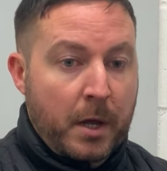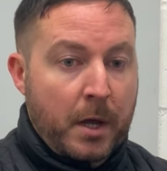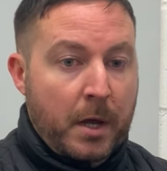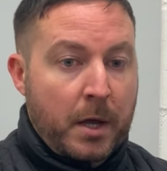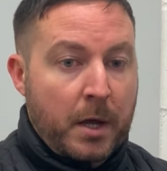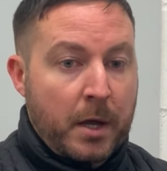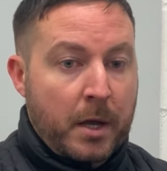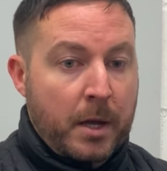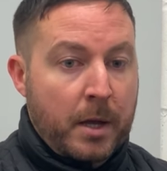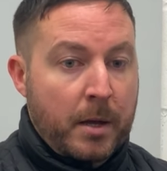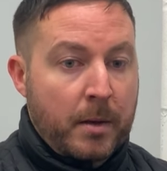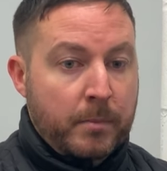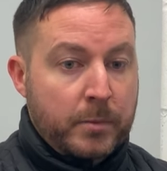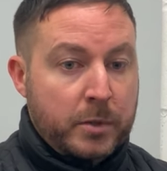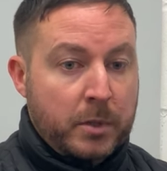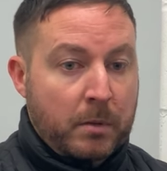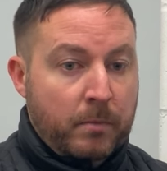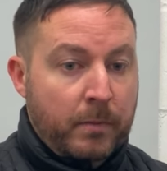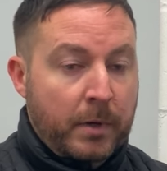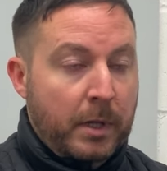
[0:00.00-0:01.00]

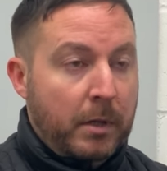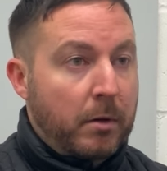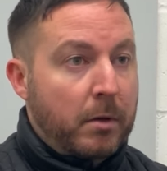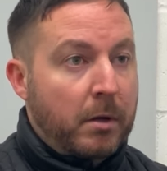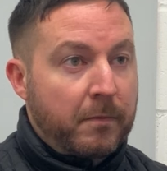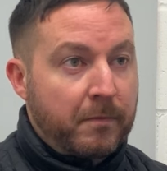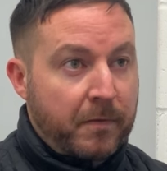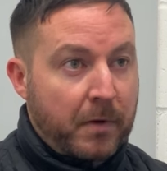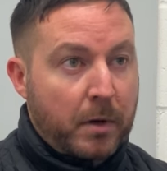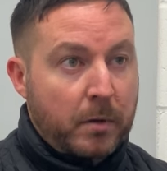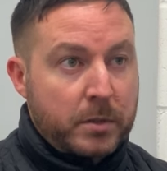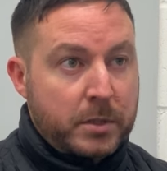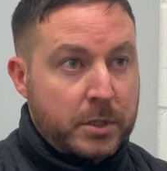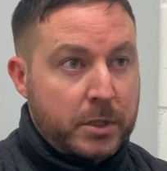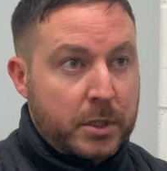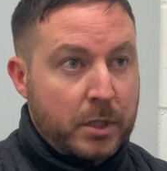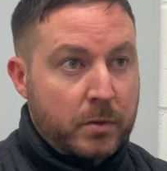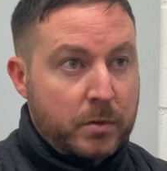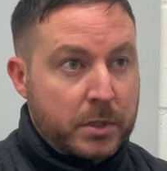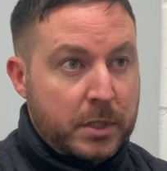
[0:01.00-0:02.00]
So I'm really looking forward to
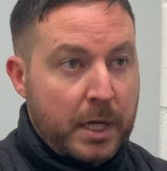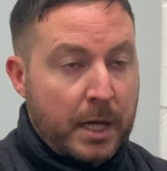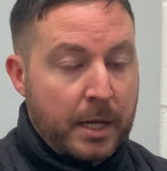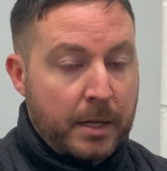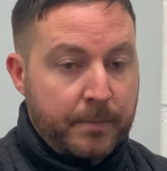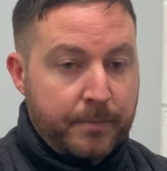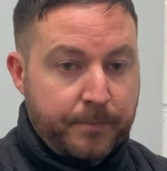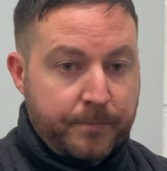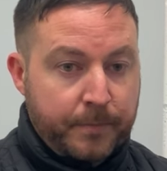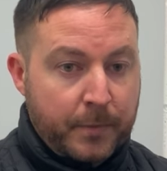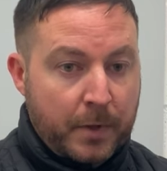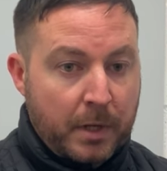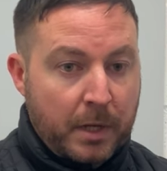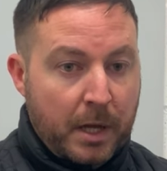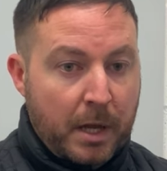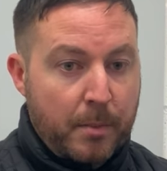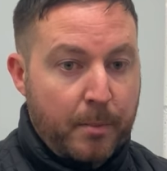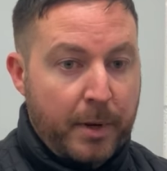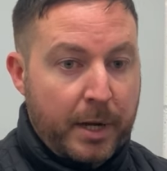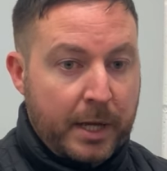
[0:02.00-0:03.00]
Tuesday and
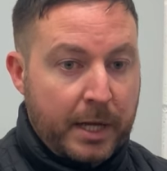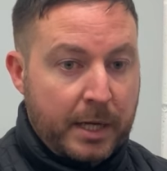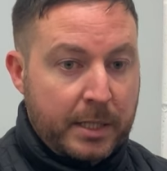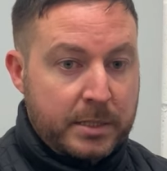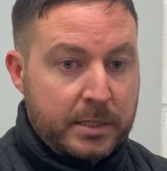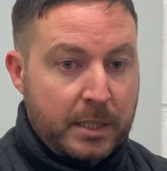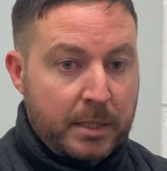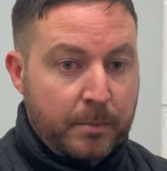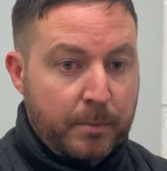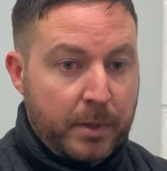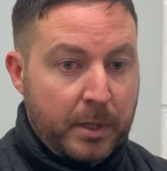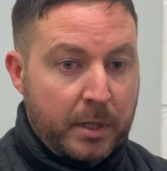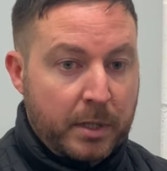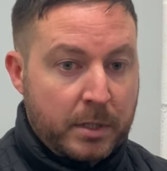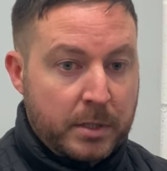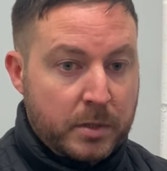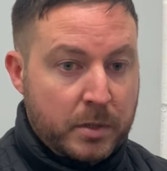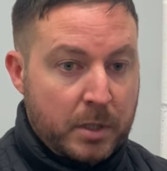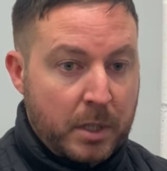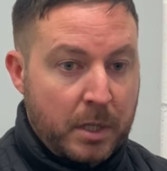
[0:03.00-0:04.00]
getting back at it,
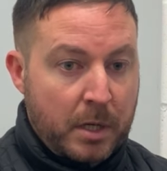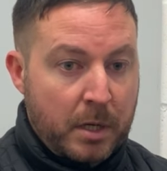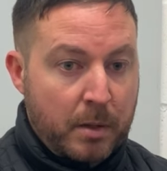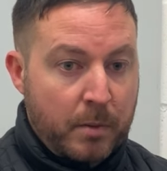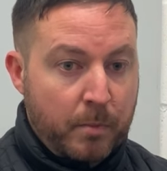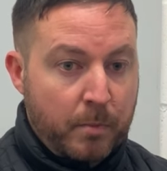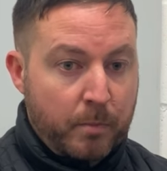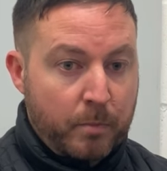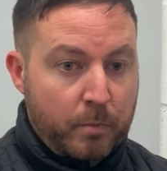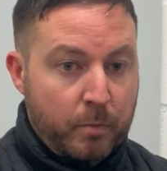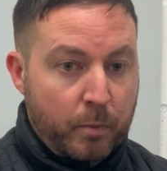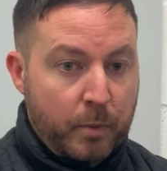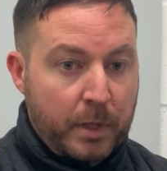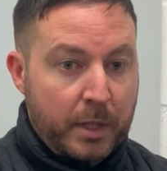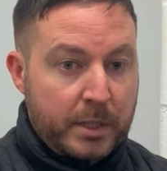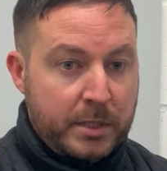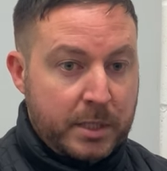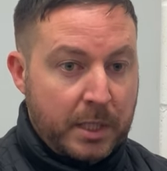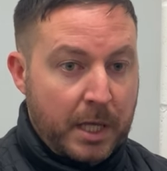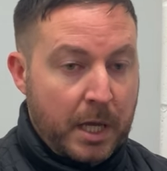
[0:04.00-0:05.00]
because we
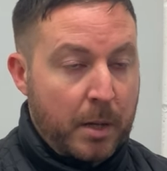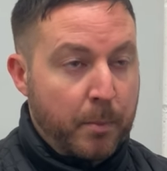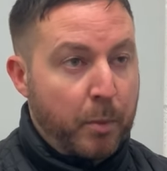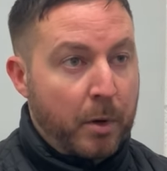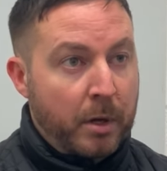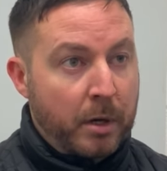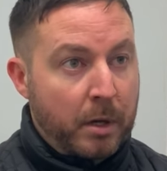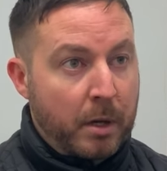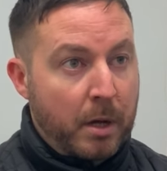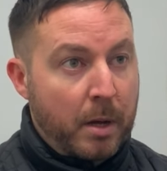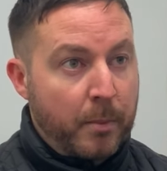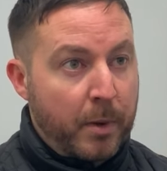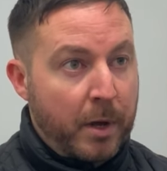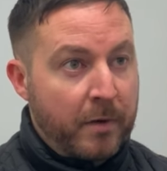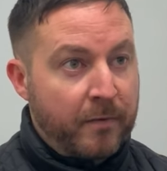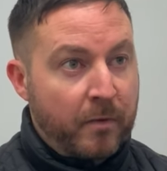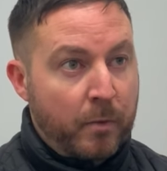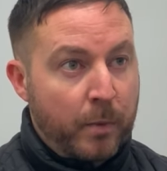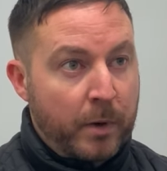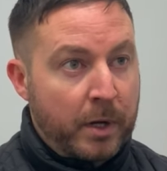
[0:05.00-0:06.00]
need to keep on a bit
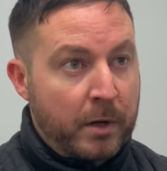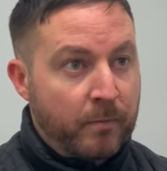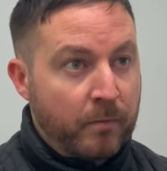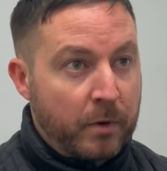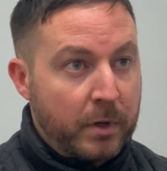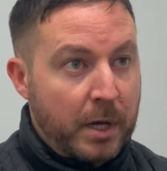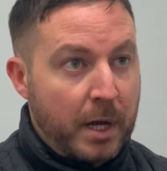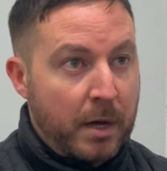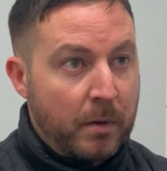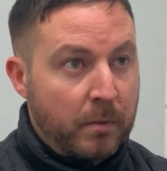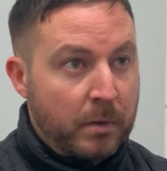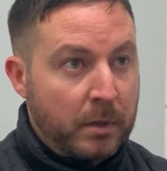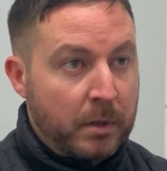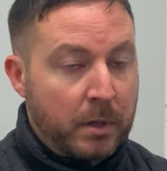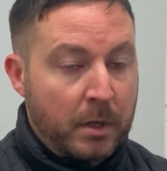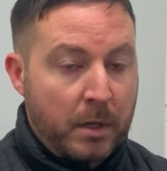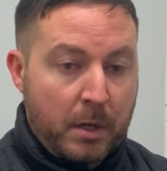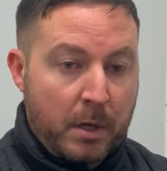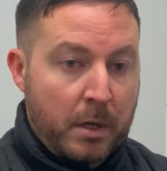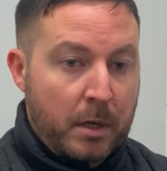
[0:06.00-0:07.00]
of a winning run now. And
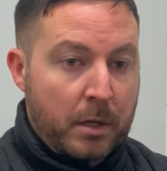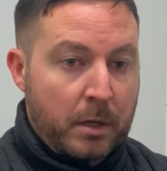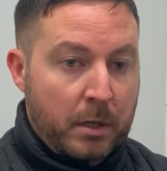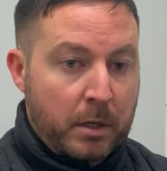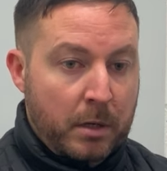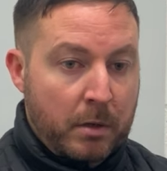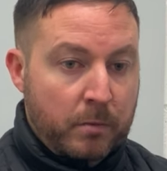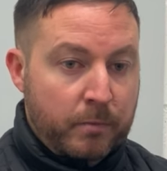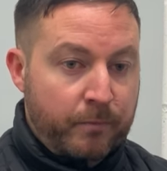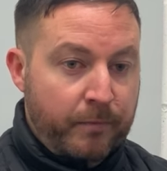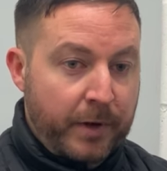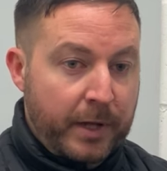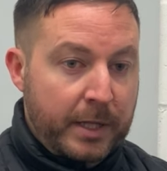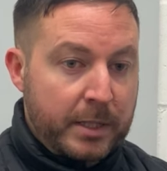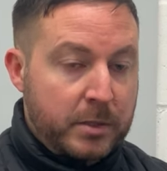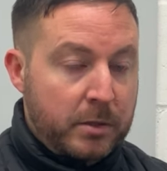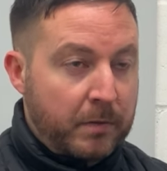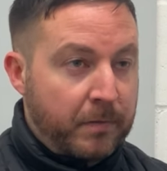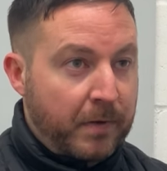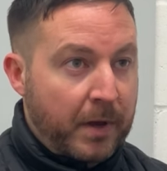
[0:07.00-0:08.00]
a really
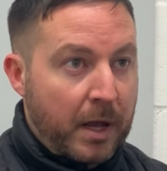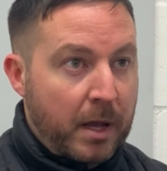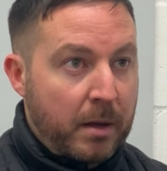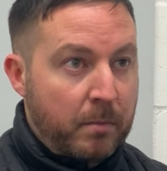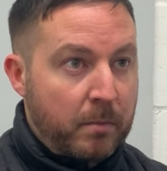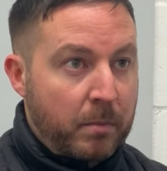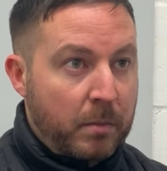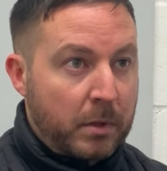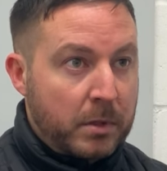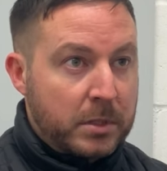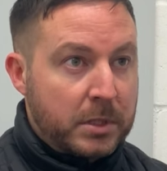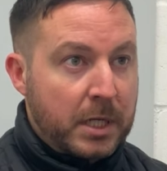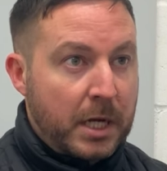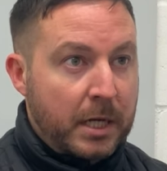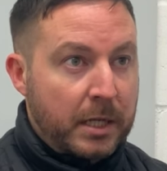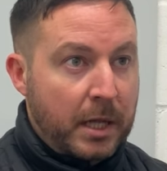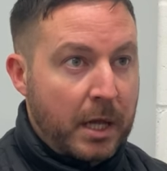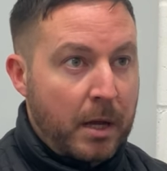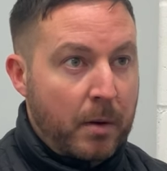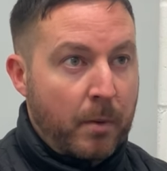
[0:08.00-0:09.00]
tough game on
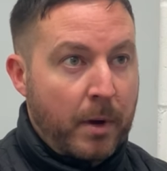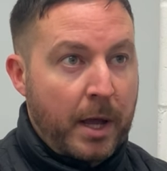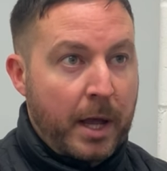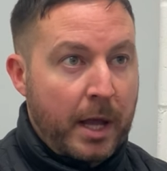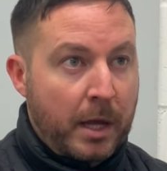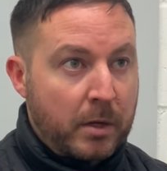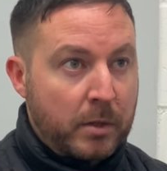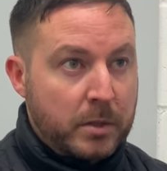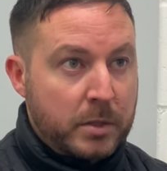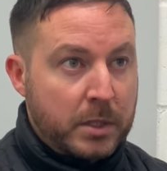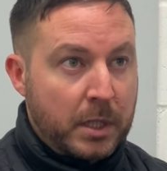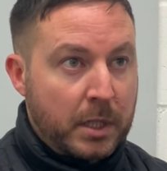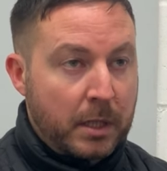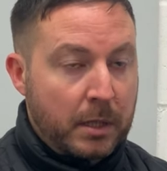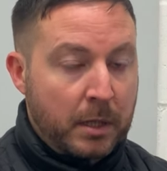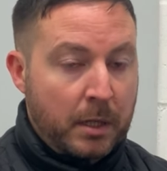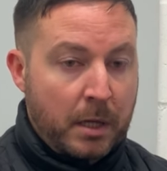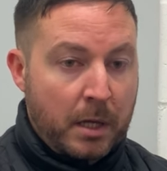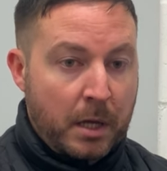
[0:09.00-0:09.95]
Saturday away at Eccles Hill,